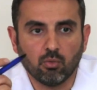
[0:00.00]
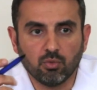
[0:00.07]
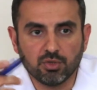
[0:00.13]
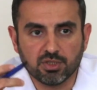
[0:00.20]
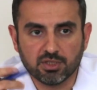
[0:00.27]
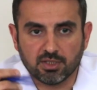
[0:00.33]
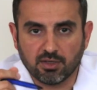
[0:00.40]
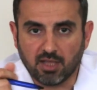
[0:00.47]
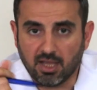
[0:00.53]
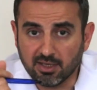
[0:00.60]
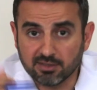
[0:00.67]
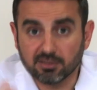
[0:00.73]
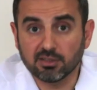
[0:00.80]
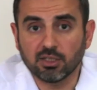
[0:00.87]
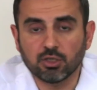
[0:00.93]
which is an
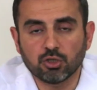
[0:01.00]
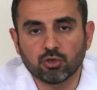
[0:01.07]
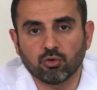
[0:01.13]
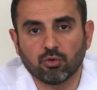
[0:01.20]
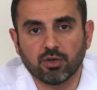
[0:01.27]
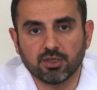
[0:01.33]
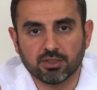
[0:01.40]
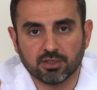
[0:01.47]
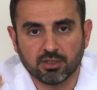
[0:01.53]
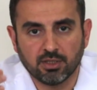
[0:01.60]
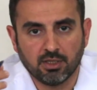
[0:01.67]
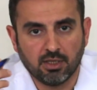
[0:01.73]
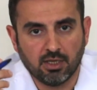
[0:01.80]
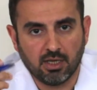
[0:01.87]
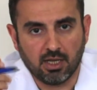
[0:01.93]
excellent choice,
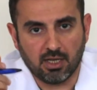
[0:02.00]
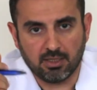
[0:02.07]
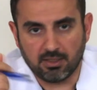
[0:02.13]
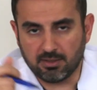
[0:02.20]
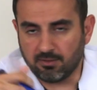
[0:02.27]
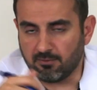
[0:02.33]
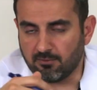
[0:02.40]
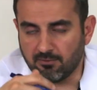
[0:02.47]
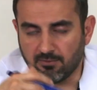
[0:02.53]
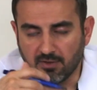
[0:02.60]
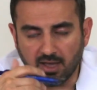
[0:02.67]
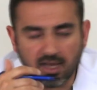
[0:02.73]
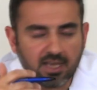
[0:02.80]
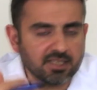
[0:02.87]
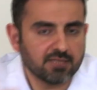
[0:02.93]
and in the
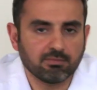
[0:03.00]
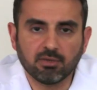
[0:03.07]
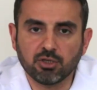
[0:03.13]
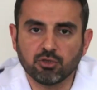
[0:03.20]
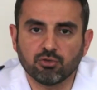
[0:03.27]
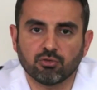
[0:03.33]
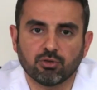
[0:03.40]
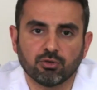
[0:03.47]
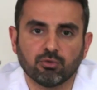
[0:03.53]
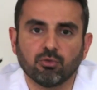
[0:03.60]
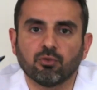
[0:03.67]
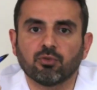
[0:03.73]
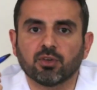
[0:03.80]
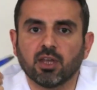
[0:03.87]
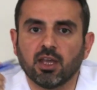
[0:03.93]
vast majority
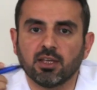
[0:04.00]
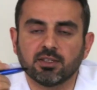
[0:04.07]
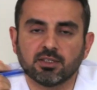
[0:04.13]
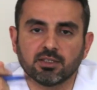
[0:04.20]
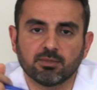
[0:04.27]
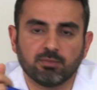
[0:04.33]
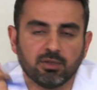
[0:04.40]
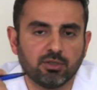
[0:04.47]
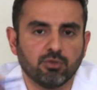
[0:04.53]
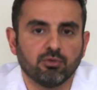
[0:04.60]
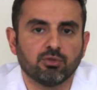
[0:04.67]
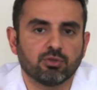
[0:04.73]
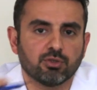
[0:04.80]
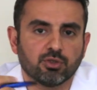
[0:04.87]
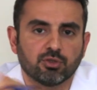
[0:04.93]
of cases,
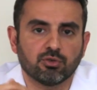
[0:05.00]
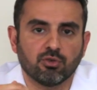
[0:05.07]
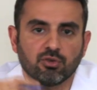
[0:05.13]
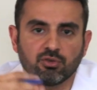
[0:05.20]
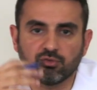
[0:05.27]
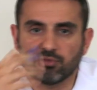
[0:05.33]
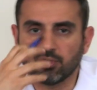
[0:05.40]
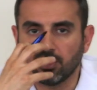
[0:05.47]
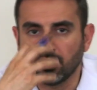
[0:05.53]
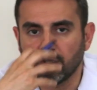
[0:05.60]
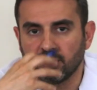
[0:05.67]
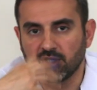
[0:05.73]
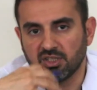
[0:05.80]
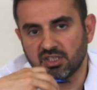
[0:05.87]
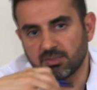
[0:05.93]
pituitary surgery
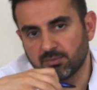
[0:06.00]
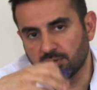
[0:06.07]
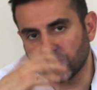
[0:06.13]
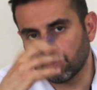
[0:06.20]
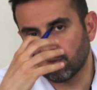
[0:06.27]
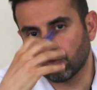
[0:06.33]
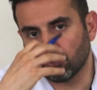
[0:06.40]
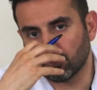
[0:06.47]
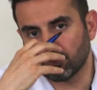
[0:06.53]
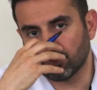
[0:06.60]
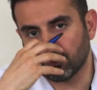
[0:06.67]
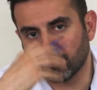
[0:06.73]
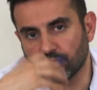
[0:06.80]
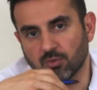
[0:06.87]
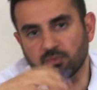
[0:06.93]
is
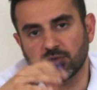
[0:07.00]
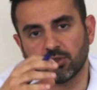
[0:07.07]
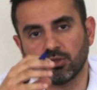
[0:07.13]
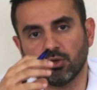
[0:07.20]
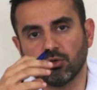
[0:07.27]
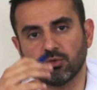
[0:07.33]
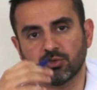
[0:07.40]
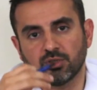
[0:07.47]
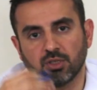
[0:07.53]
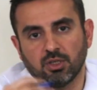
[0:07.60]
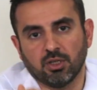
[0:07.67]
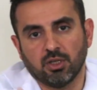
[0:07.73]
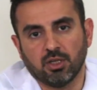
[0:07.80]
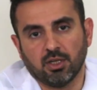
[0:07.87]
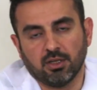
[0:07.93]
performed from the nose.
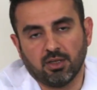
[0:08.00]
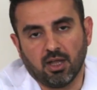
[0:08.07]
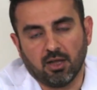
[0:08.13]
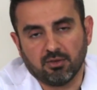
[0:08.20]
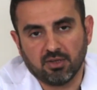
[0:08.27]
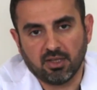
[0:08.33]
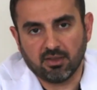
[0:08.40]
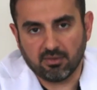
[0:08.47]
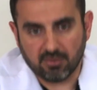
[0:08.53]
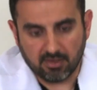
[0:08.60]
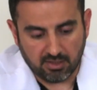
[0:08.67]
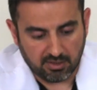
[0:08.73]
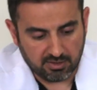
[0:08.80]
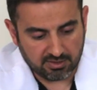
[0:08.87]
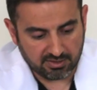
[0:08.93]
Nowadays,
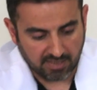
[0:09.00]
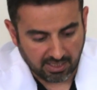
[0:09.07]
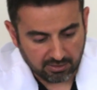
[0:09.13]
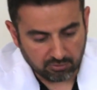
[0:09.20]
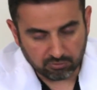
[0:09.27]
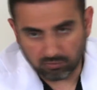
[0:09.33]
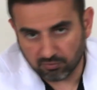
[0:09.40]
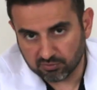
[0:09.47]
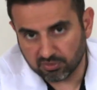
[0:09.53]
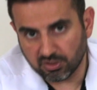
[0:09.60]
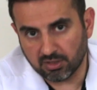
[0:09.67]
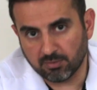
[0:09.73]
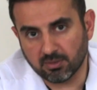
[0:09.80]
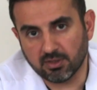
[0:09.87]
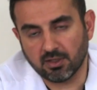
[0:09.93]
the standard of
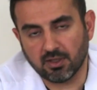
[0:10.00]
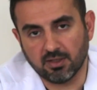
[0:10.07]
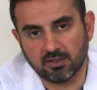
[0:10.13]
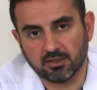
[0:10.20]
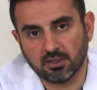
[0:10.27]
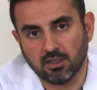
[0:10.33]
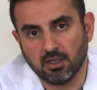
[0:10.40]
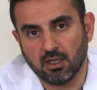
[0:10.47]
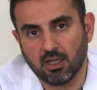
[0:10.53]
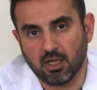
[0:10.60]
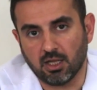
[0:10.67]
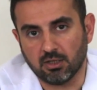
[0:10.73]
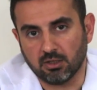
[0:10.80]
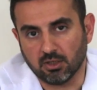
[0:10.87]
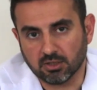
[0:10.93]
treatment is
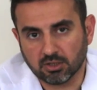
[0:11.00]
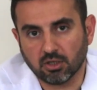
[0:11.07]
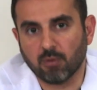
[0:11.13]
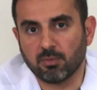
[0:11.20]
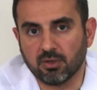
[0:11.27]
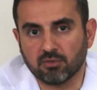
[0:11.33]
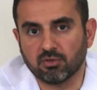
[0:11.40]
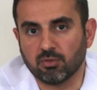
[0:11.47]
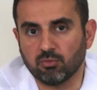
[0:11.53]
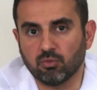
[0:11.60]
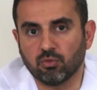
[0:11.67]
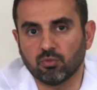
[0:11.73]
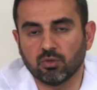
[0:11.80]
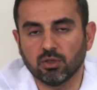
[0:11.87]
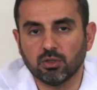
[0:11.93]
endoscopic
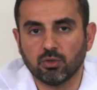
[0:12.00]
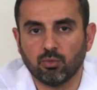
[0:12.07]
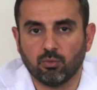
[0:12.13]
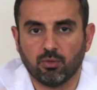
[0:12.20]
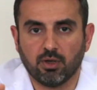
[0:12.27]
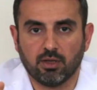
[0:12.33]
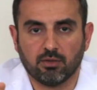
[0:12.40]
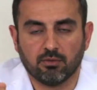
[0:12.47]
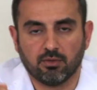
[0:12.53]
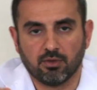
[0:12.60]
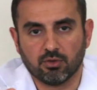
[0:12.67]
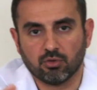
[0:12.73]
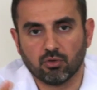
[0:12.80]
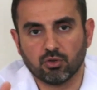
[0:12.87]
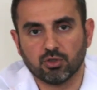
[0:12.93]
removal, when
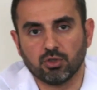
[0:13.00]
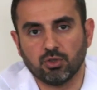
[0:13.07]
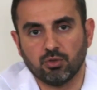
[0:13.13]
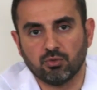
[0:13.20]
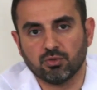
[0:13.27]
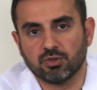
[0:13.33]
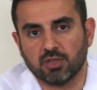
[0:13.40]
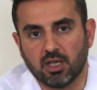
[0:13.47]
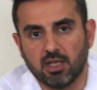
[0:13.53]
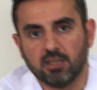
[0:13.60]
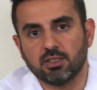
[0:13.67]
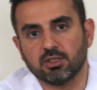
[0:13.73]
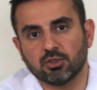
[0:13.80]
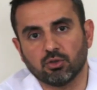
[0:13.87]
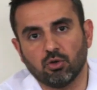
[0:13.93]
the surgeon uses
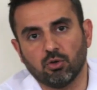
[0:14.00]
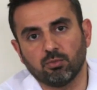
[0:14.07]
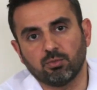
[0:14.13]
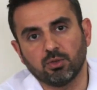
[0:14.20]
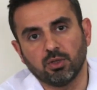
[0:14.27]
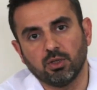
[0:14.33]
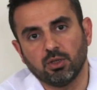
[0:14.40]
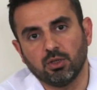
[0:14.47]
endoscope